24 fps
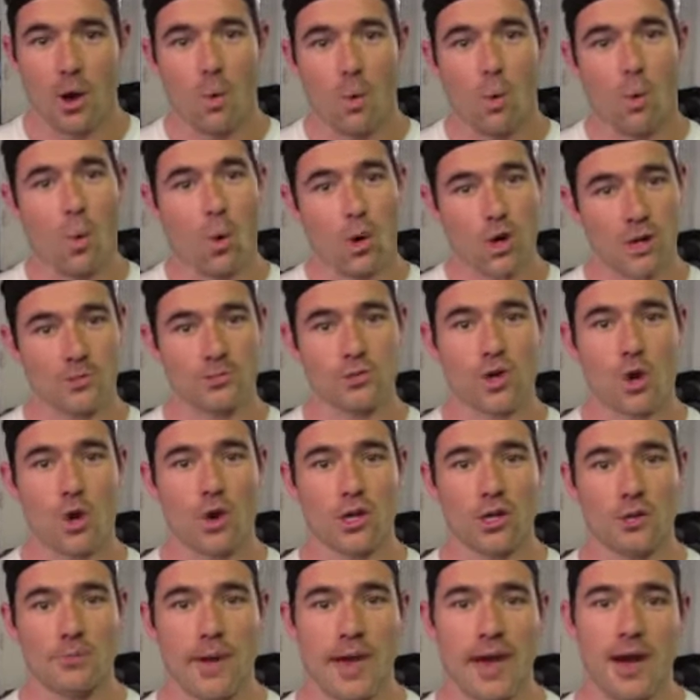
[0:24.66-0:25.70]
What I'm
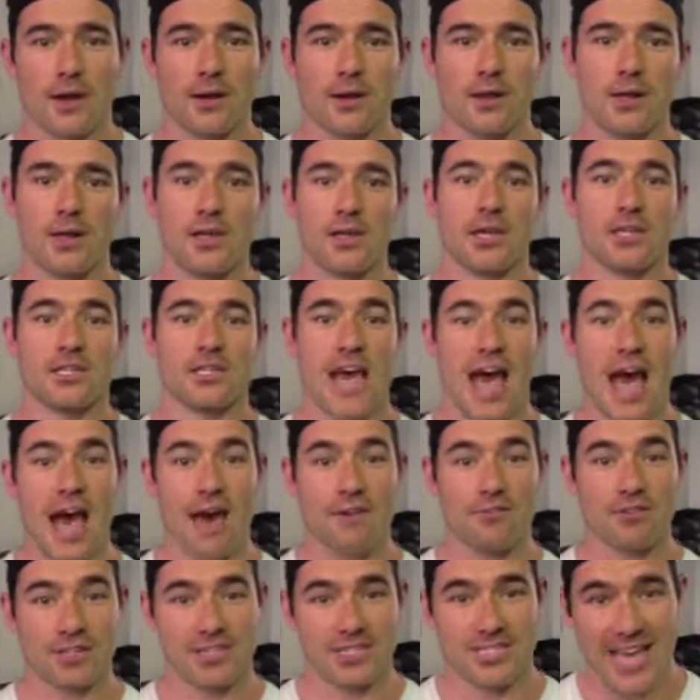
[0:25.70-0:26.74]
talking about is
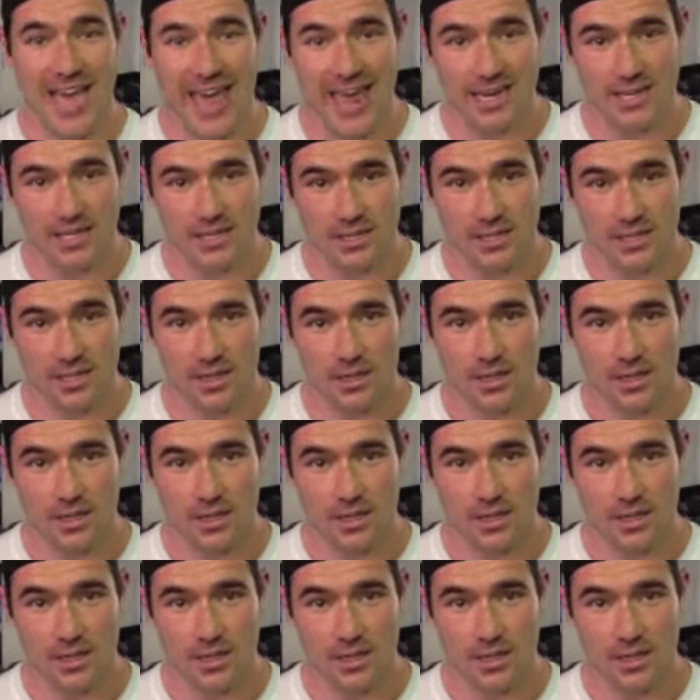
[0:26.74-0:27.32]
have intent.